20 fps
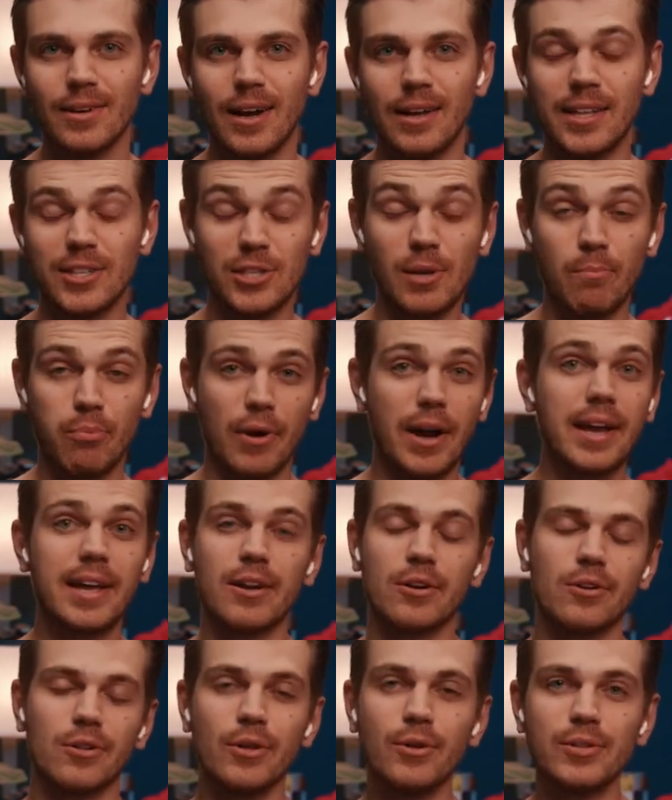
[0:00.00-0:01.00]
unless you
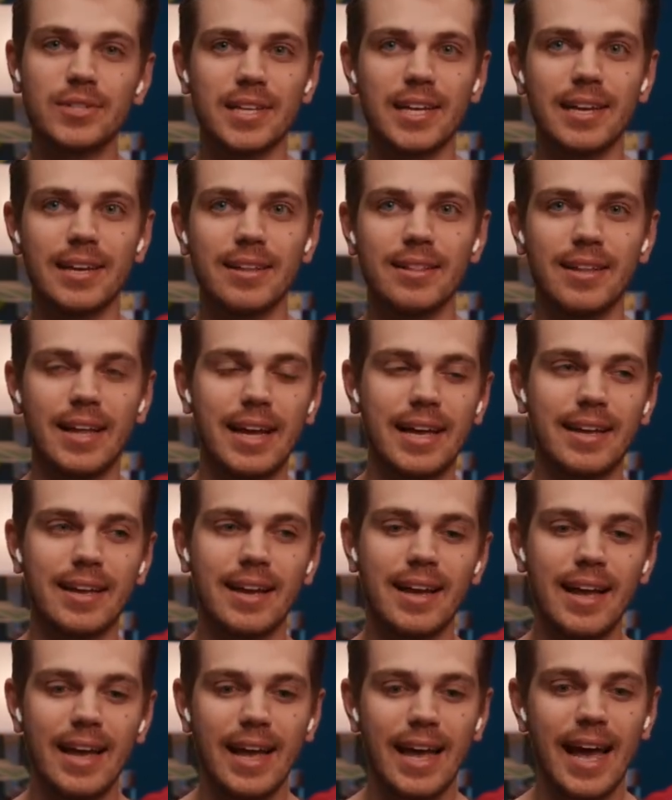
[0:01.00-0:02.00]
break it or lose it, like
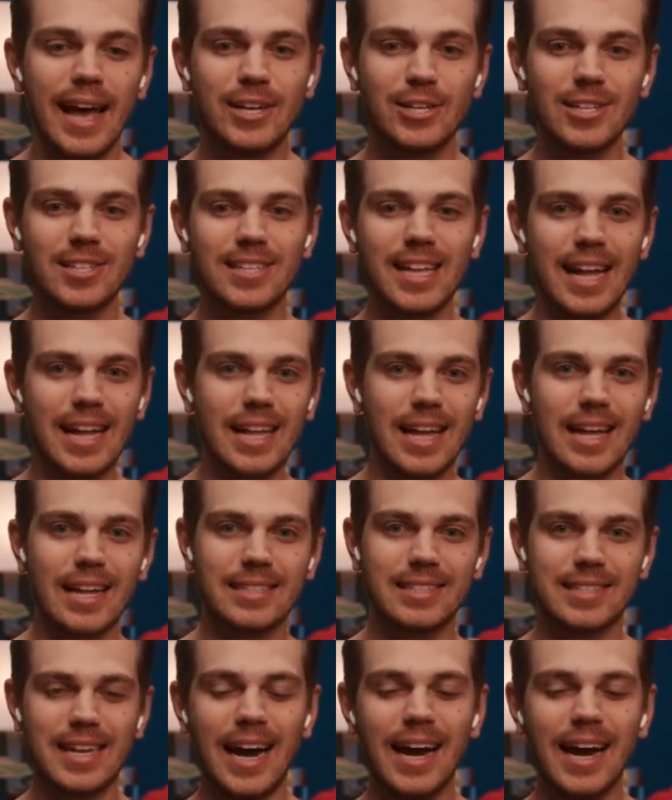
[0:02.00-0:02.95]
it's